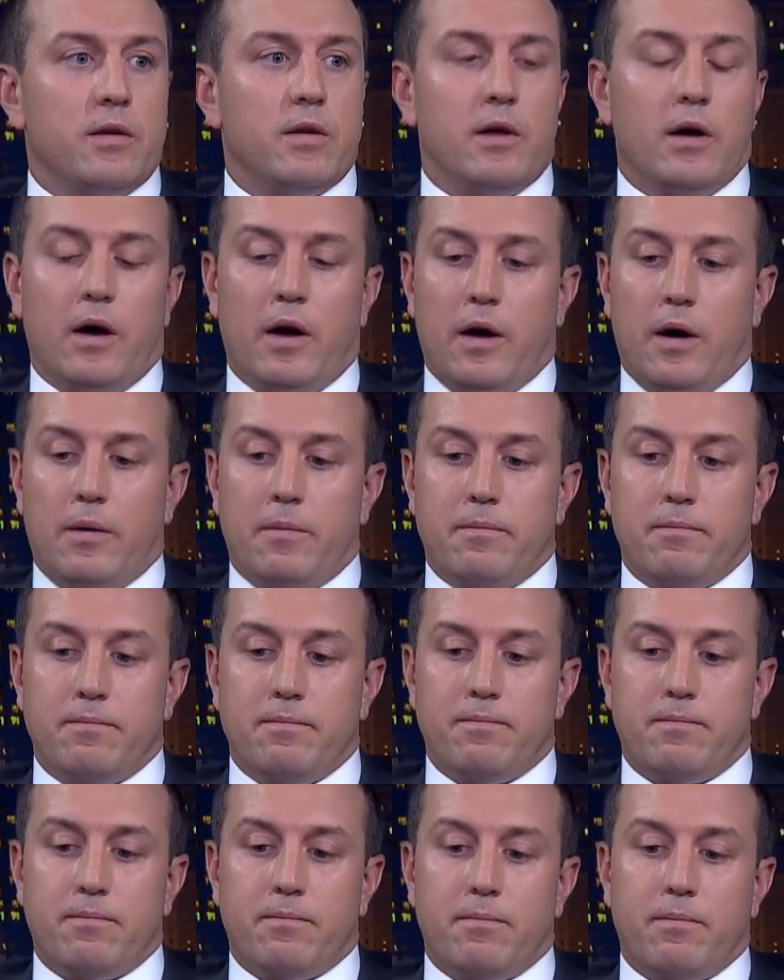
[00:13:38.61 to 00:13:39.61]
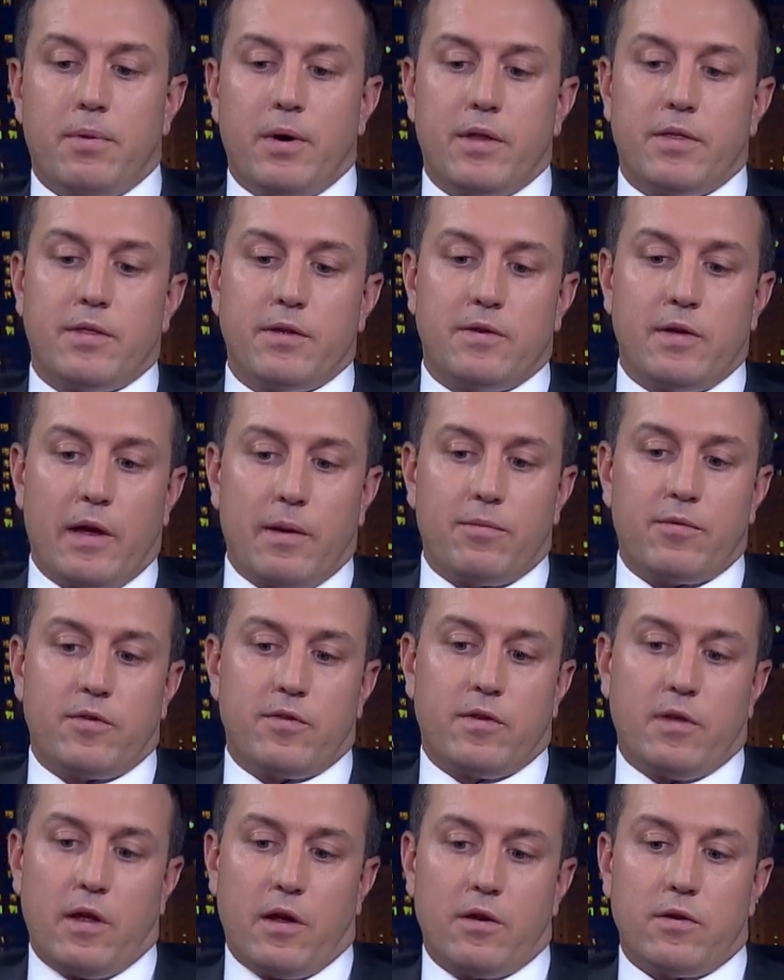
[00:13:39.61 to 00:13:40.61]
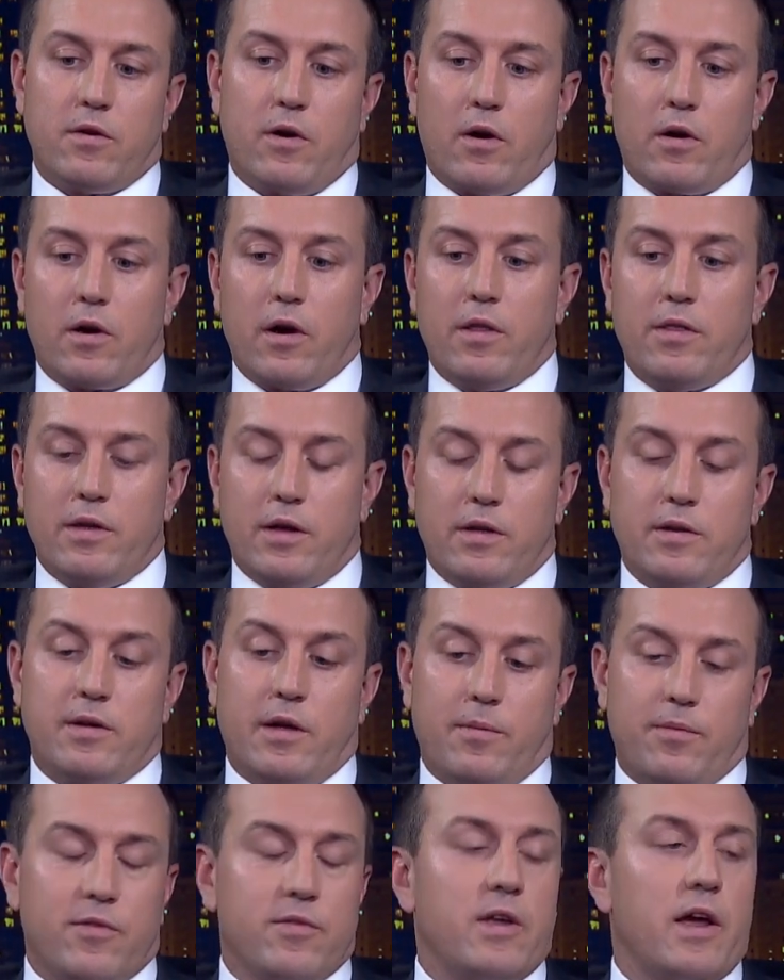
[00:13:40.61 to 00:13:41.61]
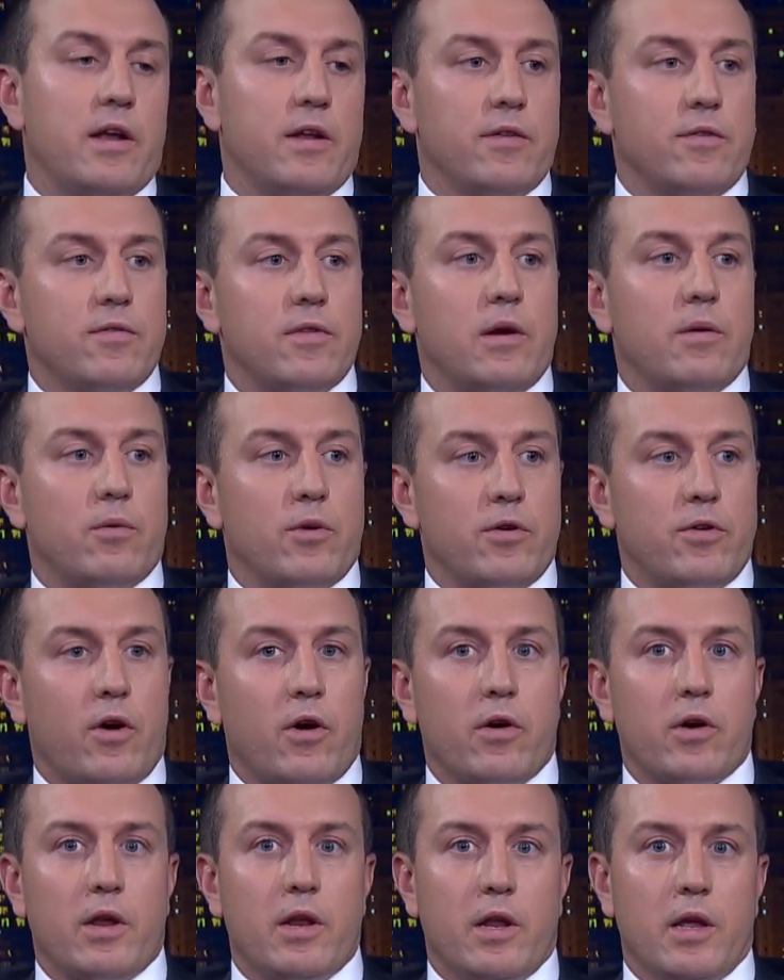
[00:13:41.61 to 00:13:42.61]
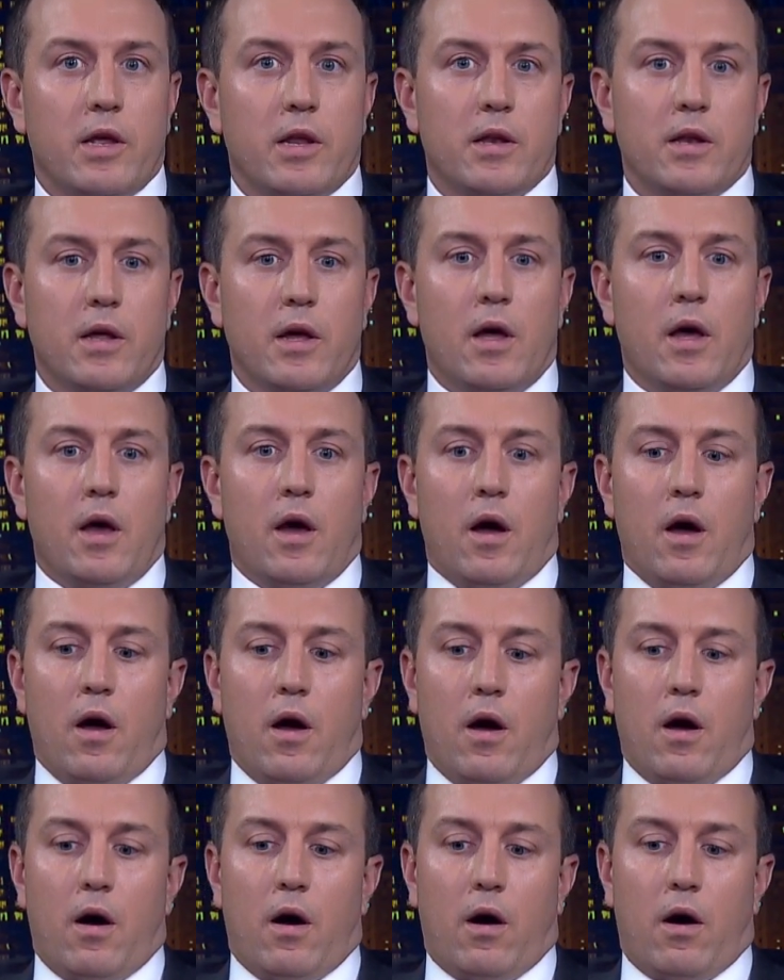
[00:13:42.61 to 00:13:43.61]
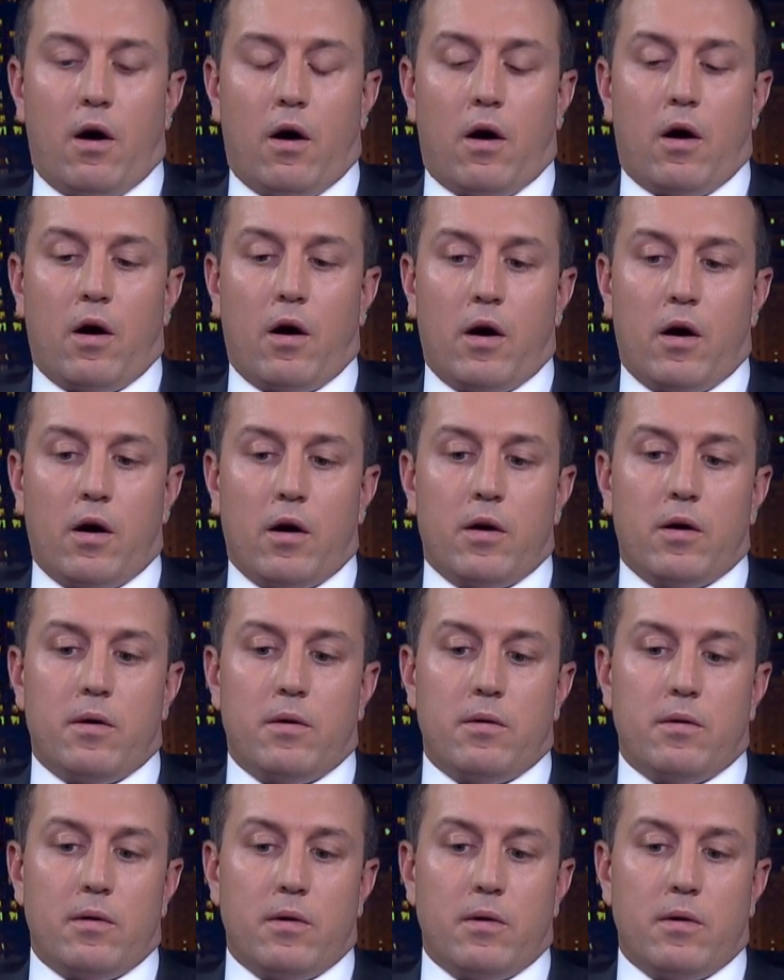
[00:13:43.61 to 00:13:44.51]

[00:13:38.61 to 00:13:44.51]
But the types of tenants that we're targeting are,